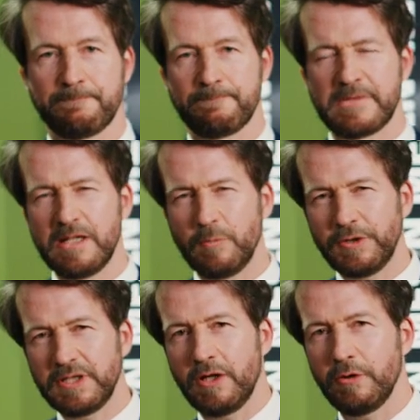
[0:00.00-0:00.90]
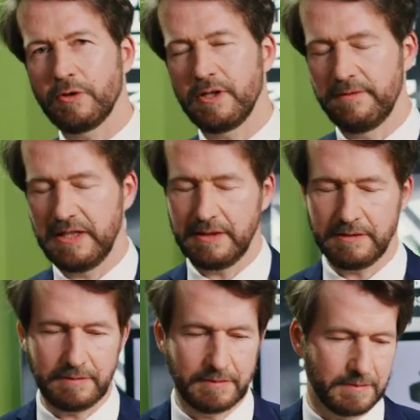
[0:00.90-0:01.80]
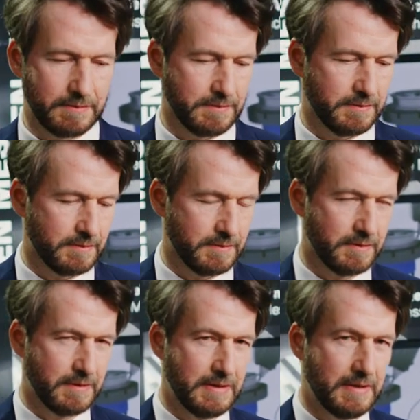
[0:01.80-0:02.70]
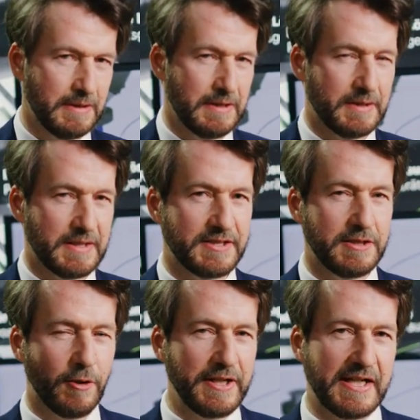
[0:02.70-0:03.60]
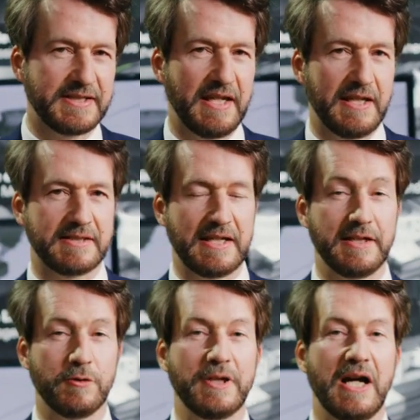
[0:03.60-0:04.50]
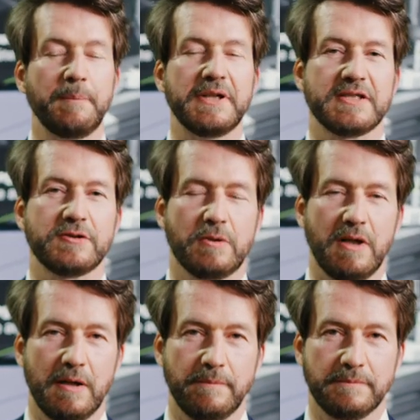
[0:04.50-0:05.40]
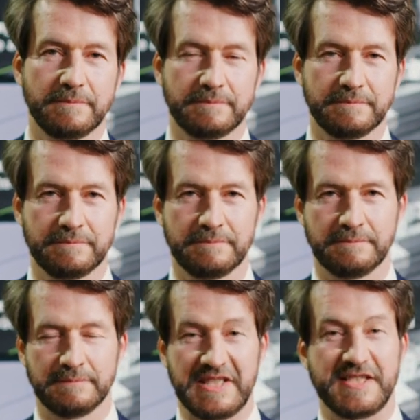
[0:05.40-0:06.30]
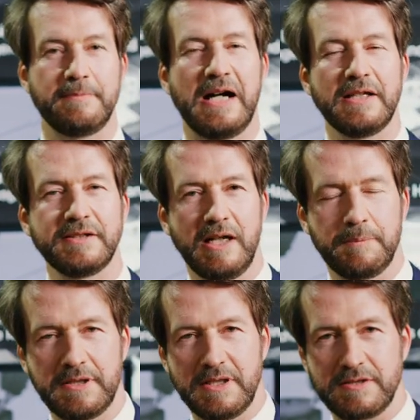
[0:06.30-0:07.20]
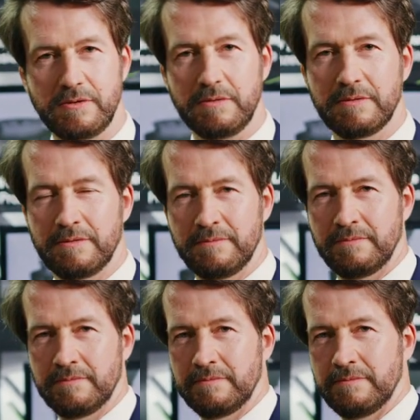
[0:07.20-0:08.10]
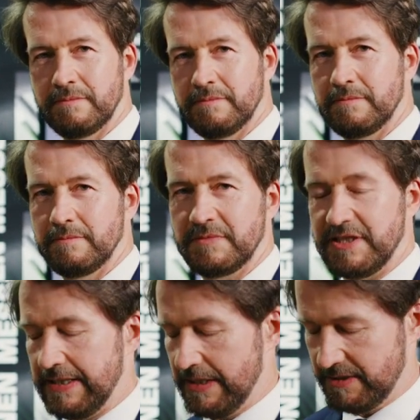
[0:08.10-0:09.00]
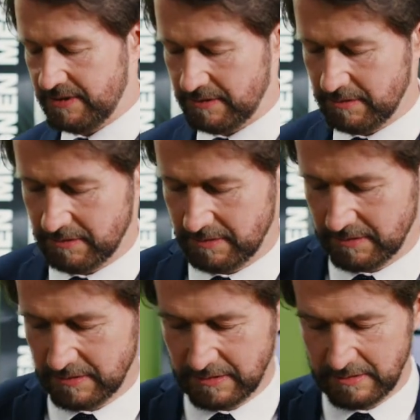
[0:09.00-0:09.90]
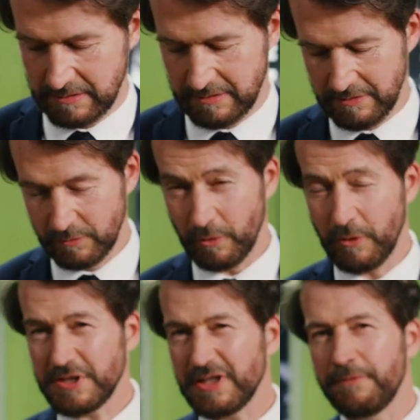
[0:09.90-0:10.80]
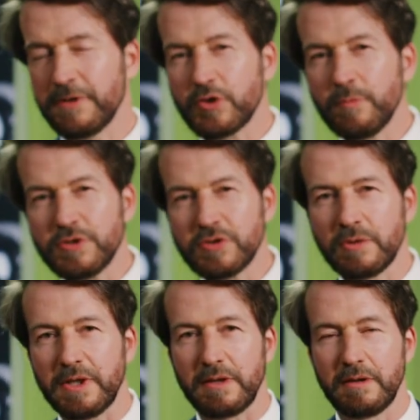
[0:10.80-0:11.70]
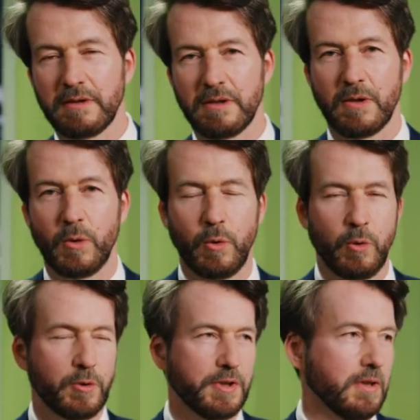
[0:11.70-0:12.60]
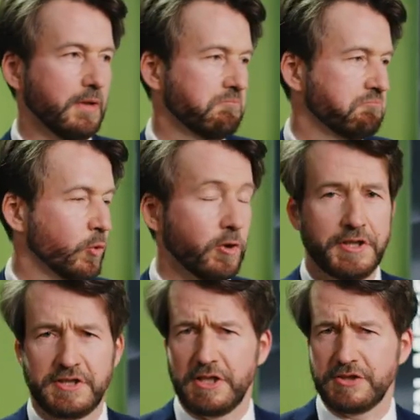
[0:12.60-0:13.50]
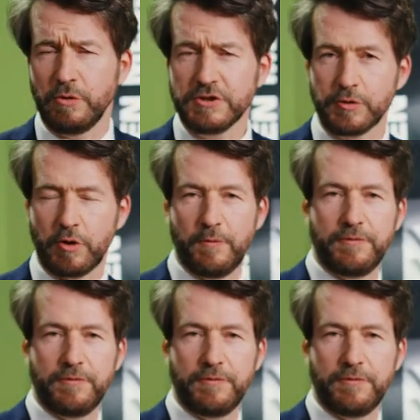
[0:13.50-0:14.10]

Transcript: point, I also want to mention that the new RCN encoders have a new scanning method, a smart scanning method. This means that severe contamination and large condensation droplets in the encoder